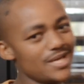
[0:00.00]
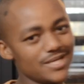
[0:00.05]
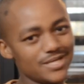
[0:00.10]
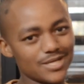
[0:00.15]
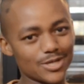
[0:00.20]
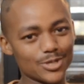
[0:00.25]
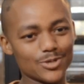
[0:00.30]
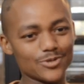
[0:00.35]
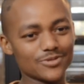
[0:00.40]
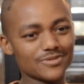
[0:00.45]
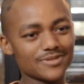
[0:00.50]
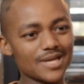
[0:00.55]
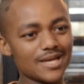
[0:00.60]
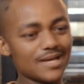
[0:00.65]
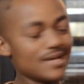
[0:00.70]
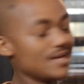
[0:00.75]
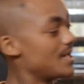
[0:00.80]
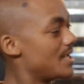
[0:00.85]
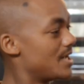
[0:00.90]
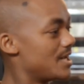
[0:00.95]
you know,
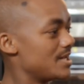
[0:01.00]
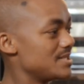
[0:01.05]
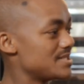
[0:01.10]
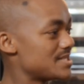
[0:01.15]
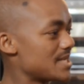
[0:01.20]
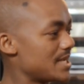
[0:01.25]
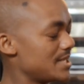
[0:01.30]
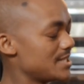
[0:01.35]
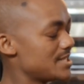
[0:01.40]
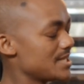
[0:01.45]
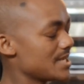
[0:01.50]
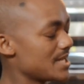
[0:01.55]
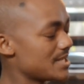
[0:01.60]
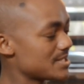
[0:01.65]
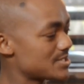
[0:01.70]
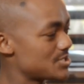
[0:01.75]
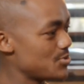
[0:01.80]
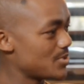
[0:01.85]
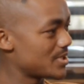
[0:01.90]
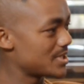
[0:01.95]
is there anything
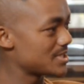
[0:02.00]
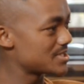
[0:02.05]
else you want